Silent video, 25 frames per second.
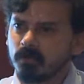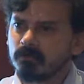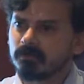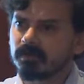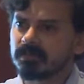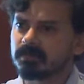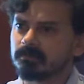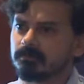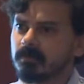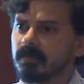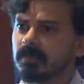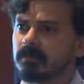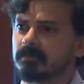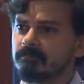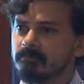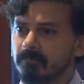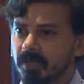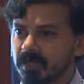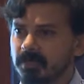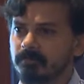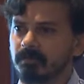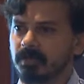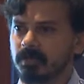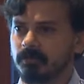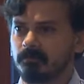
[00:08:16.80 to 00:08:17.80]
always build
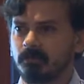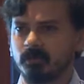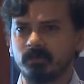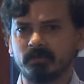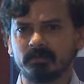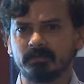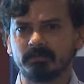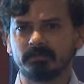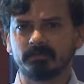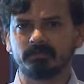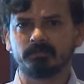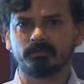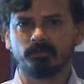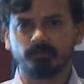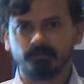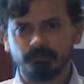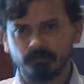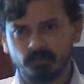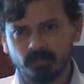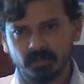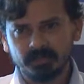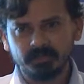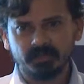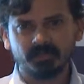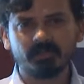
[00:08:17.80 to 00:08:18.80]
many, many models. If
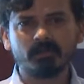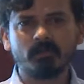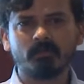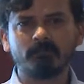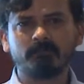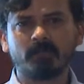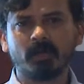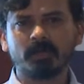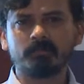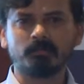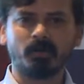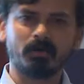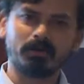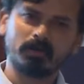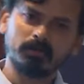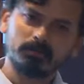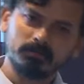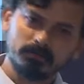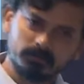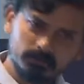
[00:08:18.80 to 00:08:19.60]
you can think of one model,